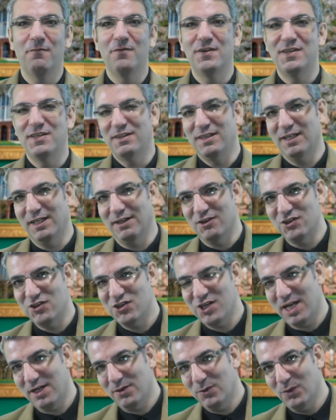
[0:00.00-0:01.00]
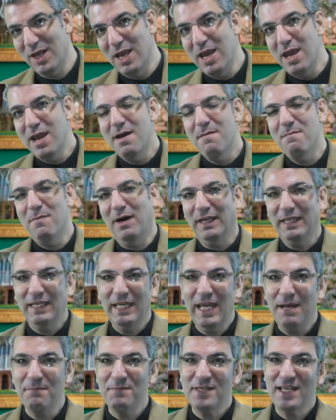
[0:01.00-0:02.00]
visiting our channel, my
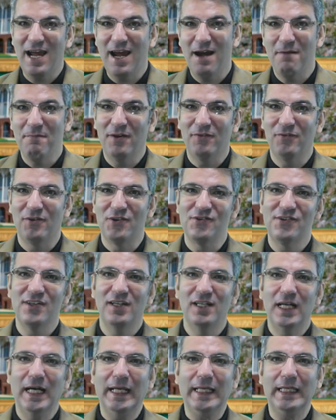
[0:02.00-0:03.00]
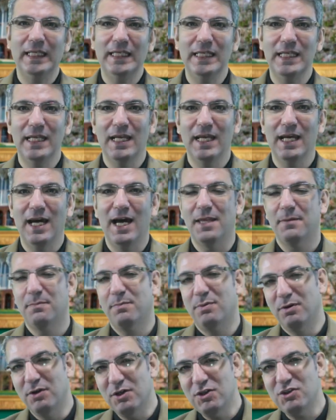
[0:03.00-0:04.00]
name is Ahmad Reza, and here at
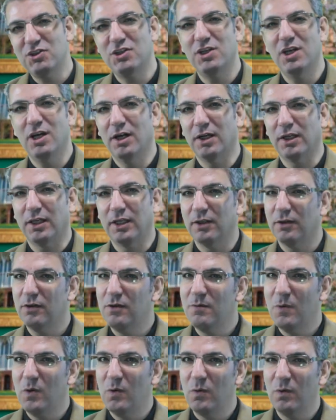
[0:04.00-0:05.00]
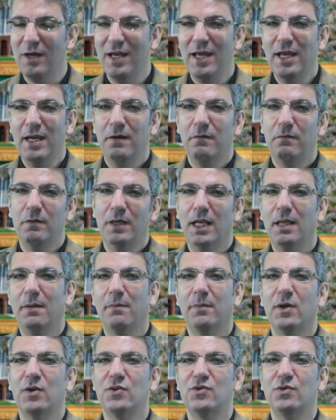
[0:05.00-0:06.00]
Persia Global, we
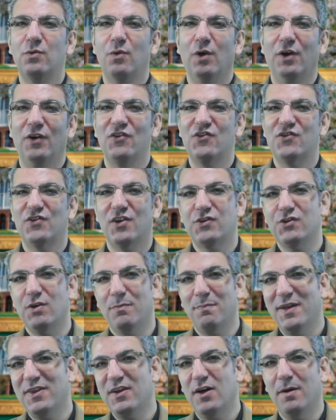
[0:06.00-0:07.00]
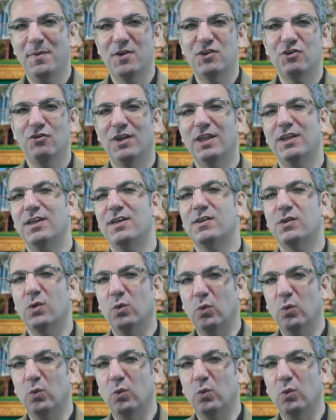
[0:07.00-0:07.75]
help those who are in search of better opportunities to